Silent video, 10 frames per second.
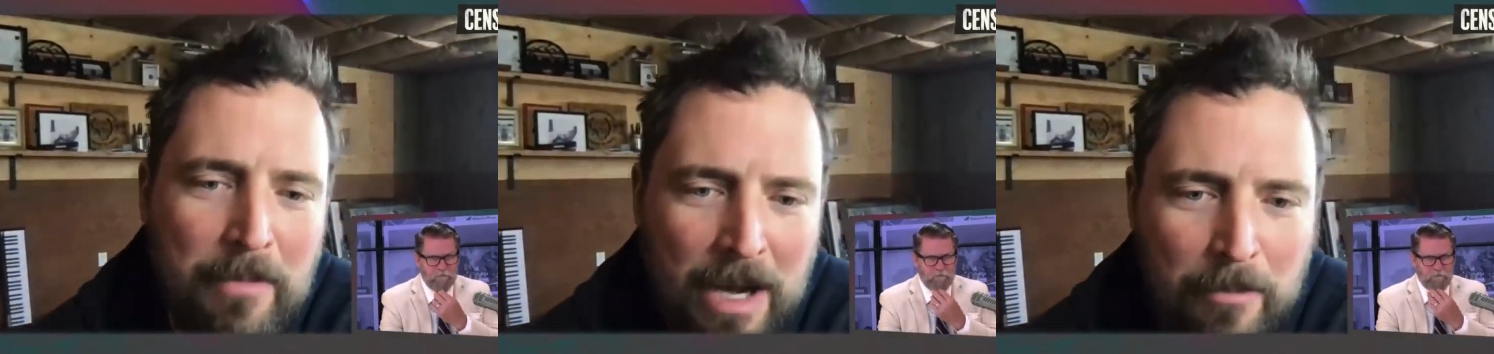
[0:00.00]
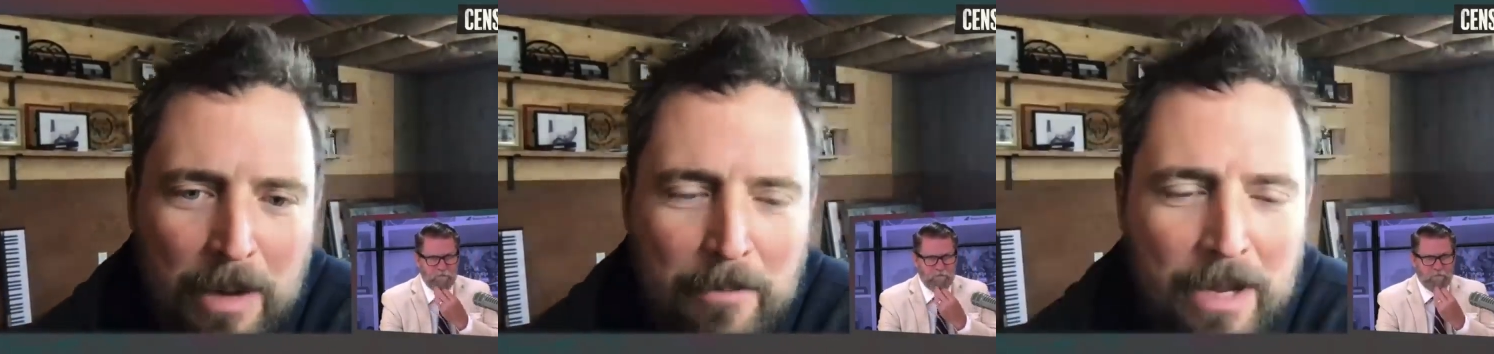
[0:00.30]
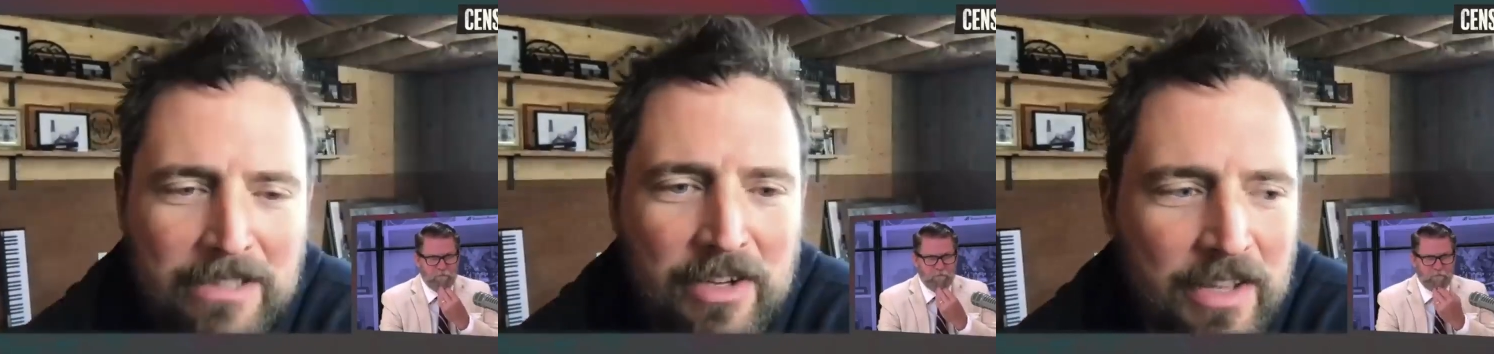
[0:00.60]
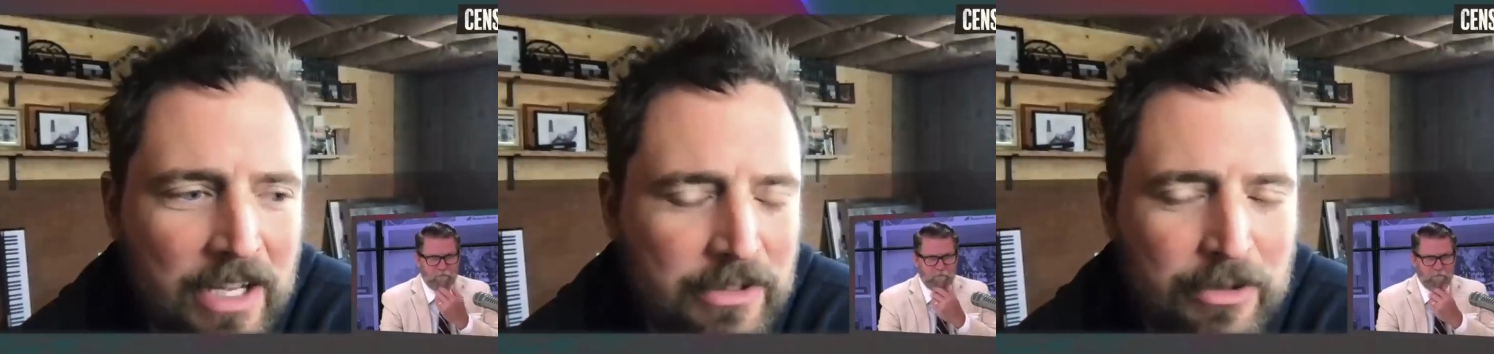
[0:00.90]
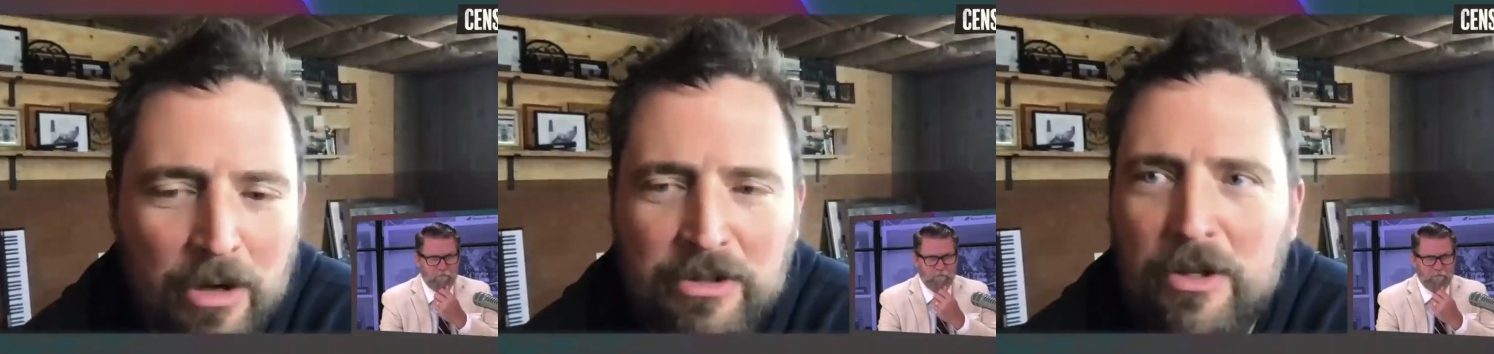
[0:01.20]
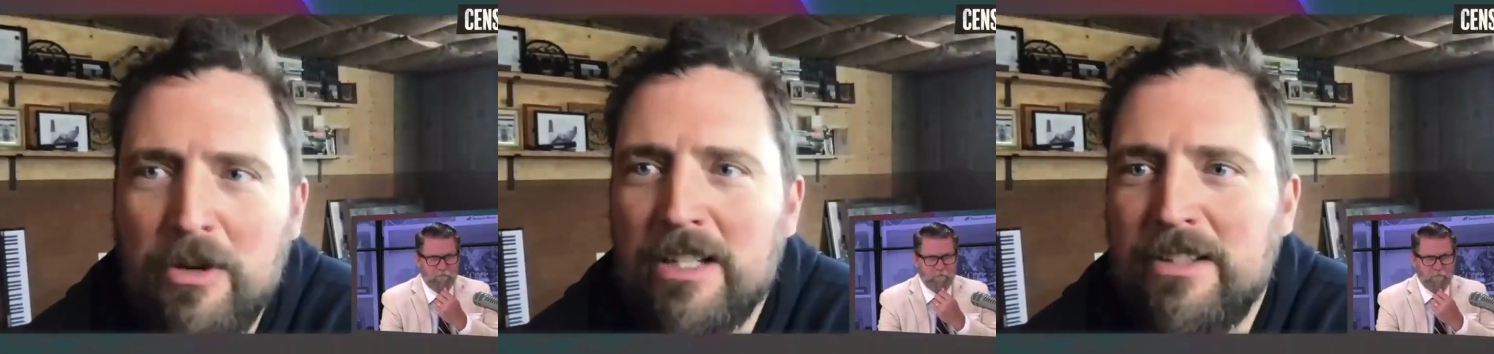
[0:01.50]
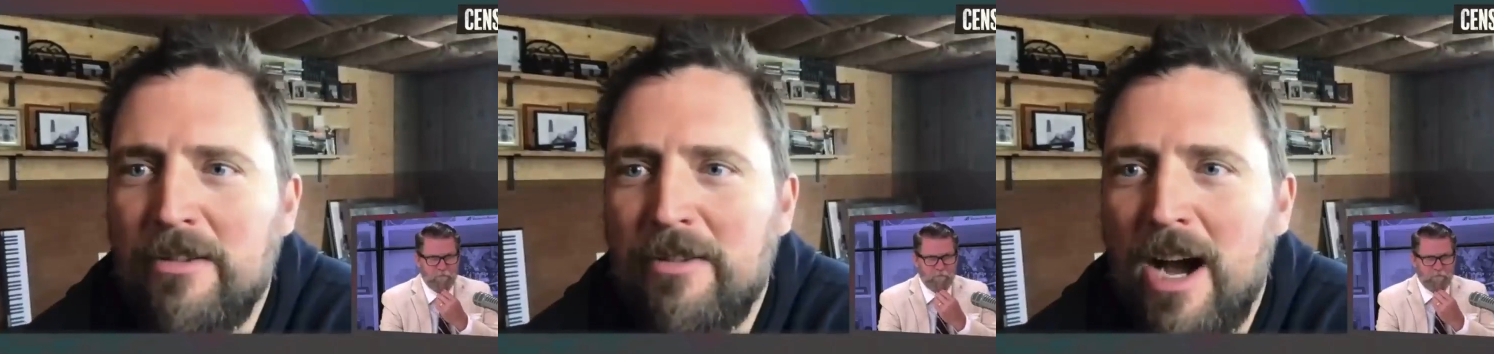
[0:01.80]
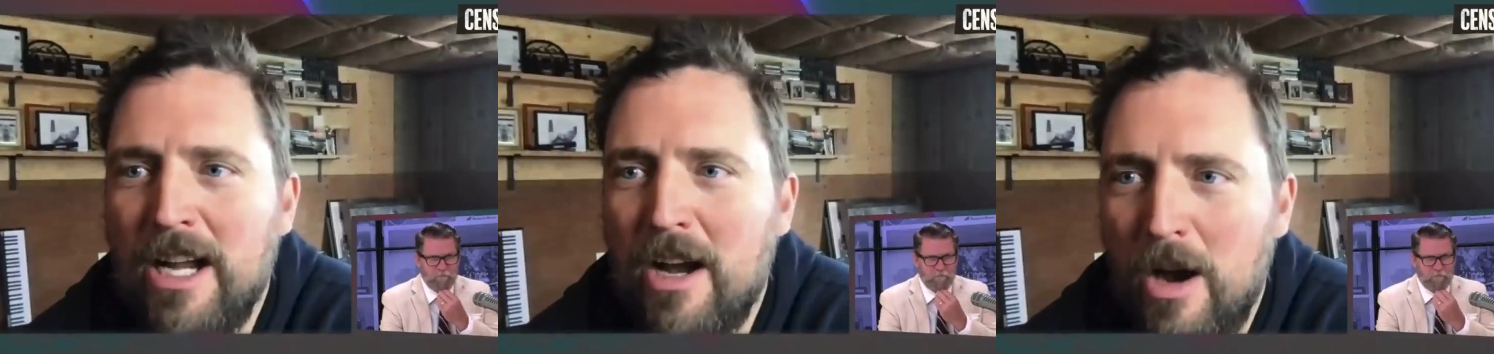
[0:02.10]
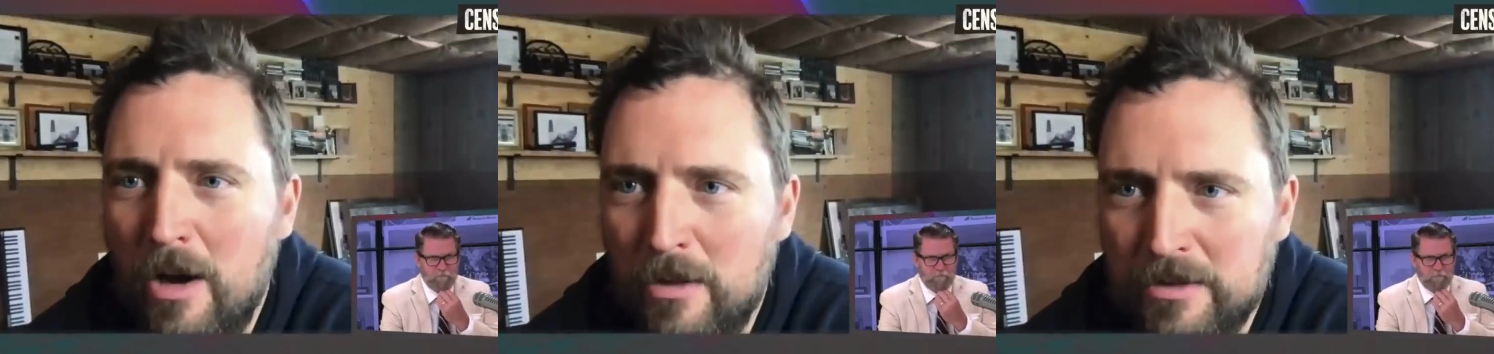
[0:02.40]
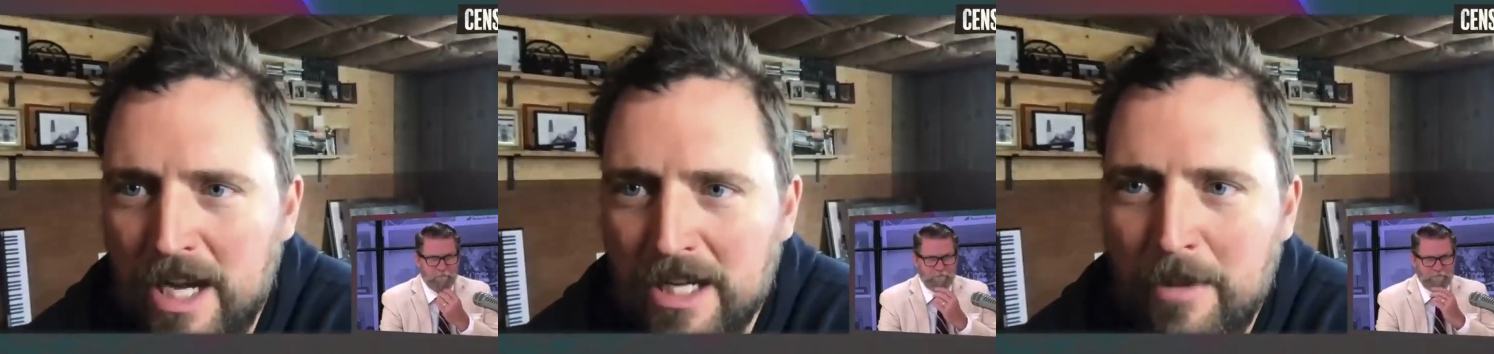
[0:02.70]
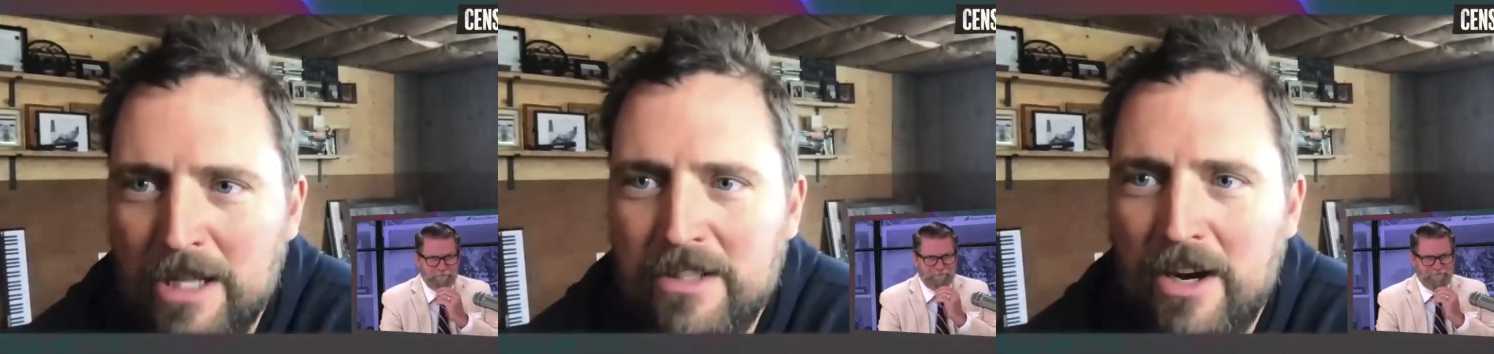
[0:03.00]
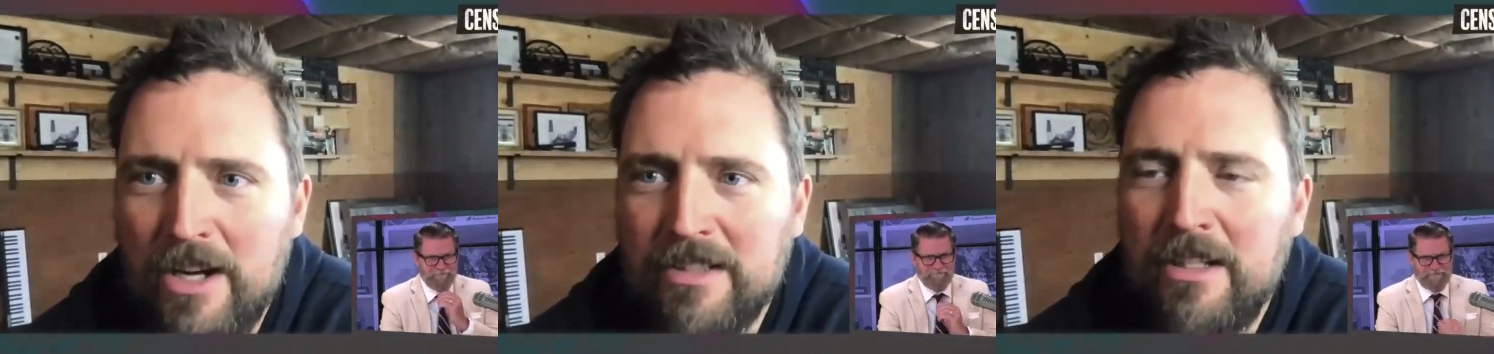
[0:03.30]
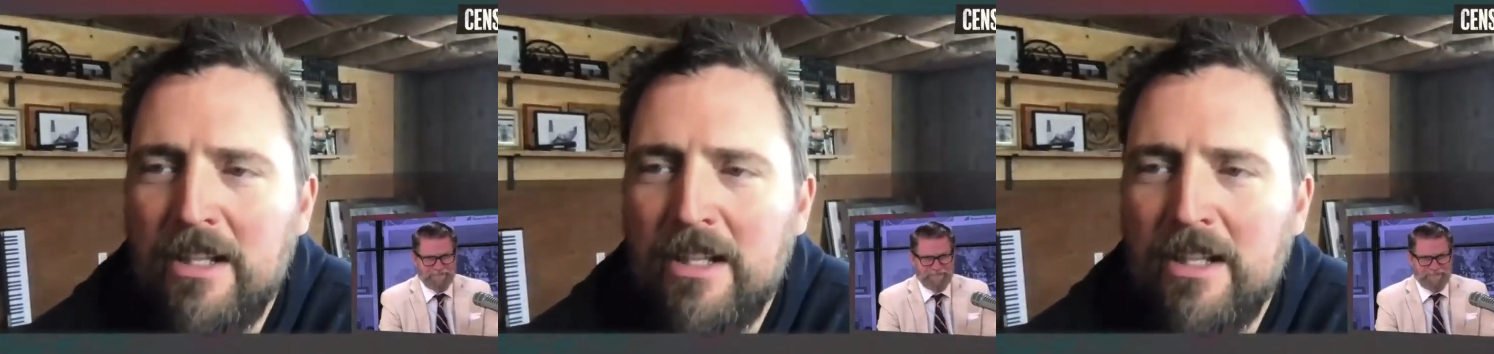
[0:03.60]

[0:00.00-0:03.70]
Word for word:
Speaker 1: I mean, I'm basically the George Lucas of Idaho documentaries,